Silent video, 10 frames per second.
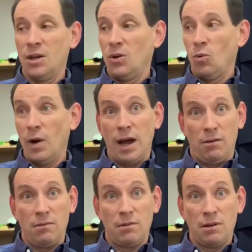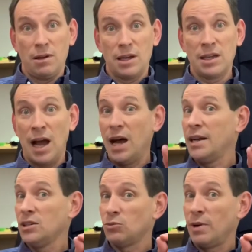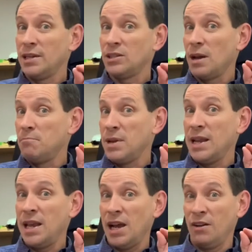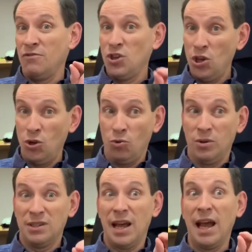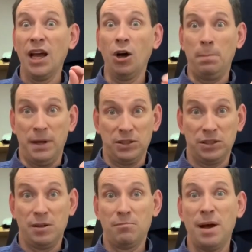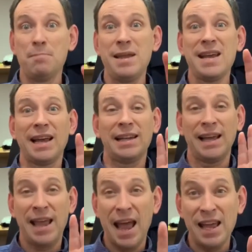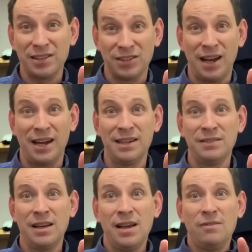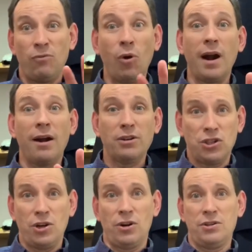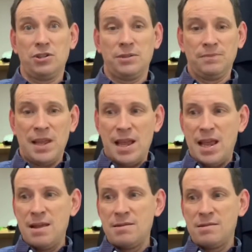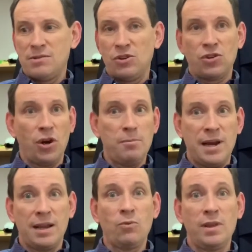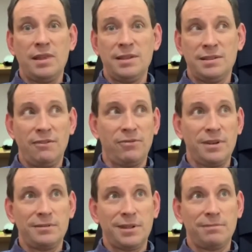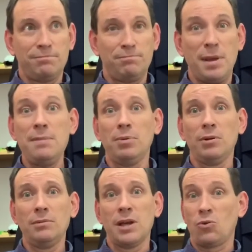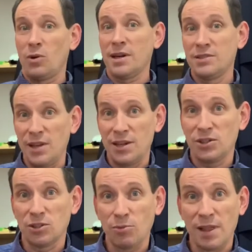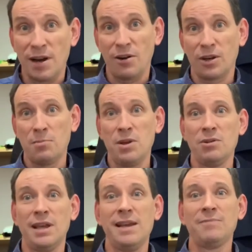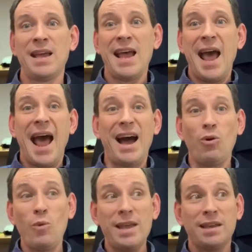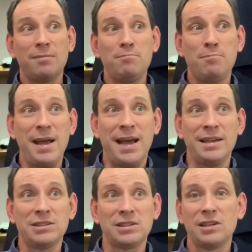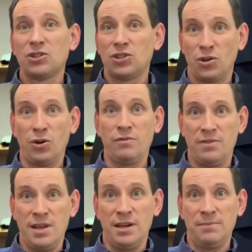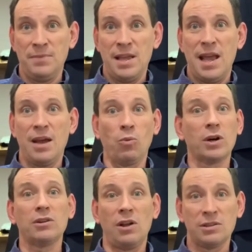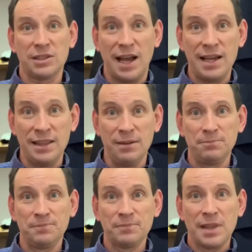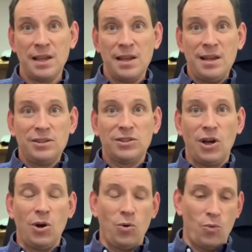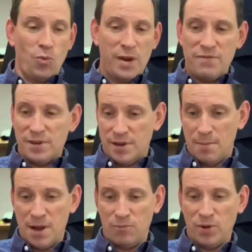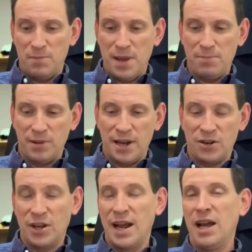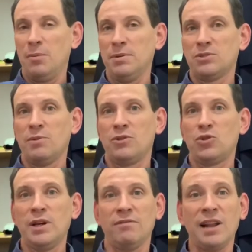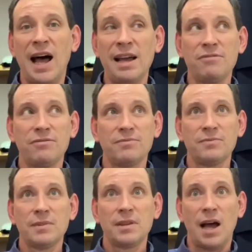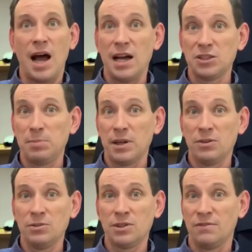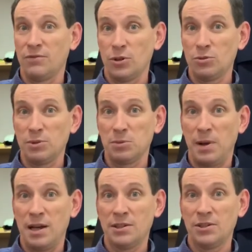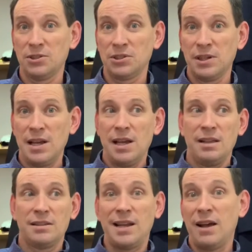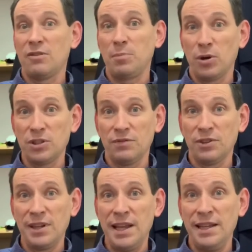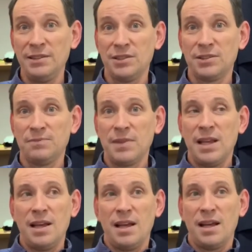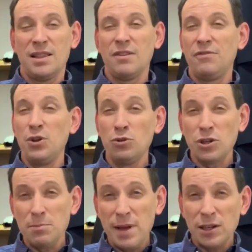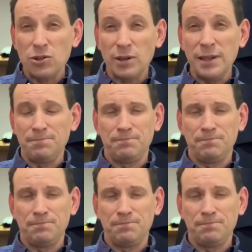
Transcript: Well, God has raised up many of you to help us by being a liaison for our church in determining with these different people and organizations within our community how we can best serve them and work alongside them. So we've come up with people that are going to help us with Tree of Life, hospitals and first responders, Town of Percival needs, the Fusion Ministry.